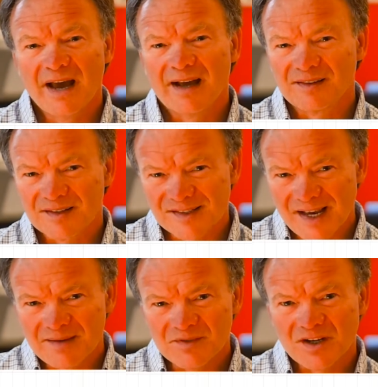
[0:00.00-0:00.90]
At the
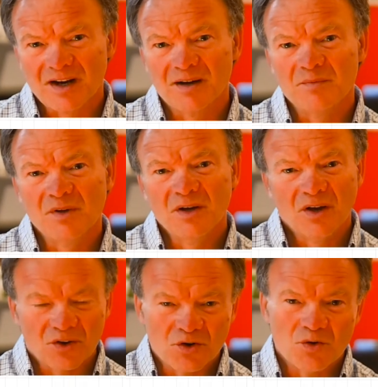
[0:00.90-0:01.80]
same time,
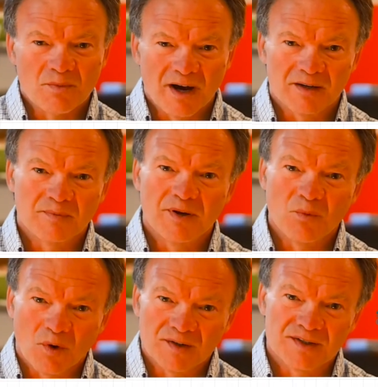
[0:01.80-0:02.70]
you might be
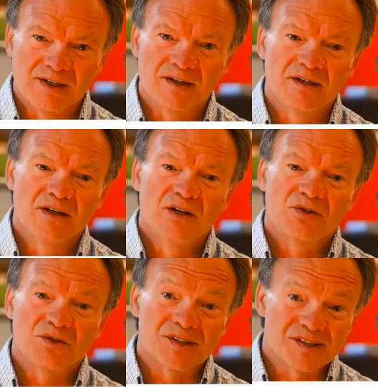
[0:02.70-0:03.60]
wanting
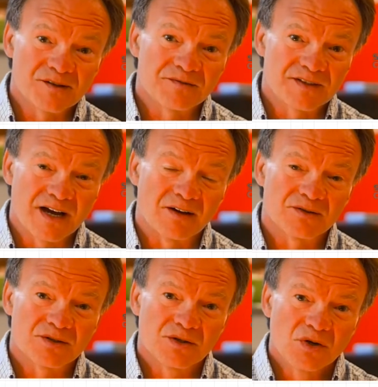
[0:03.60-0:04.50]
to sift
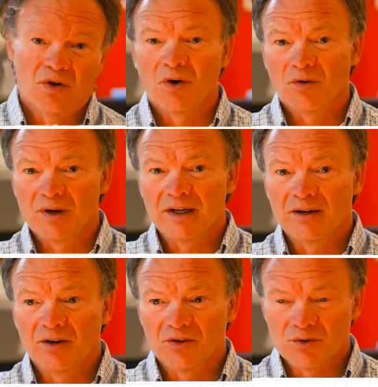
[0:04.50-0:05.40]
out who are really
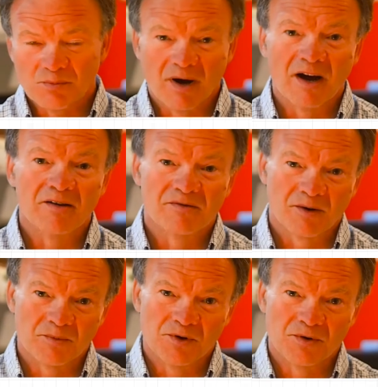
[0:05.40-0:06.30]
going to buy
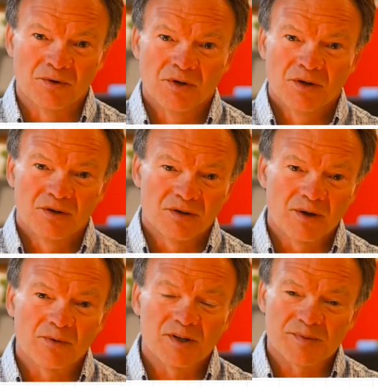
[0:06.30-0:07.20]
from you. You
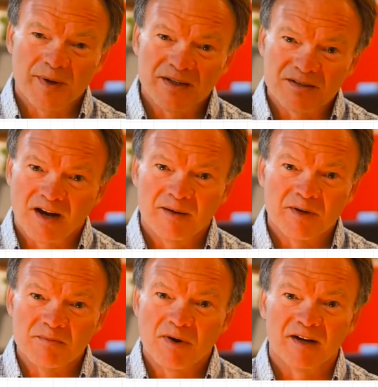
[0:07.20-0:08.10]
don't want to spend
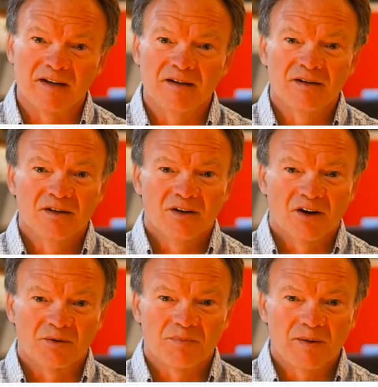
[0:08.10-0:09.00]
time and money
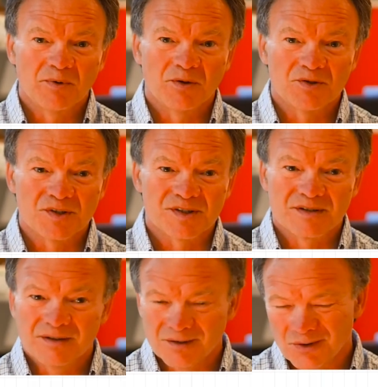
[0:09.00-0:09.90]
on people who are just
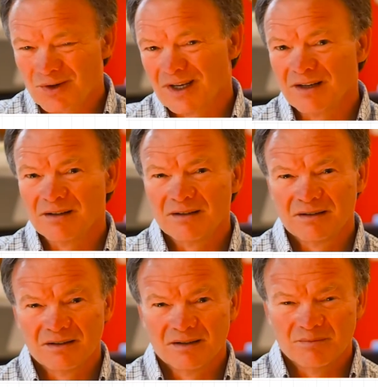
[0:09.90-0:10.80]
looking.
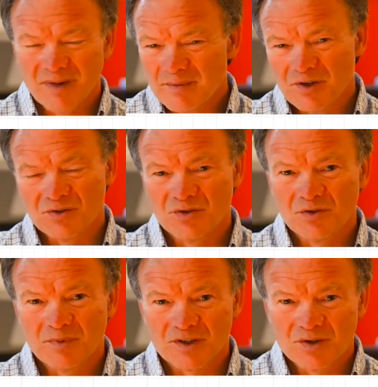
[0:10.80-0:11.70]
Maybe you
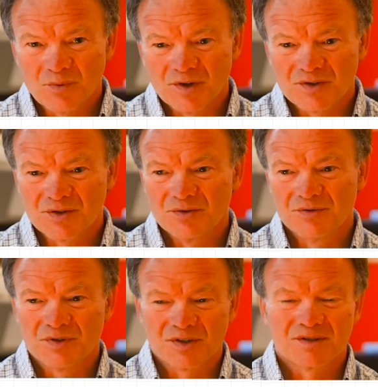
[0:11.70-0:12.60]
do, but you want to
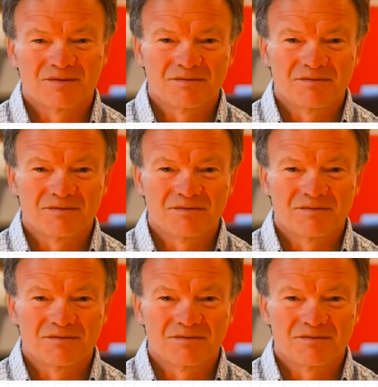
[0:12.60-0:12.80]
just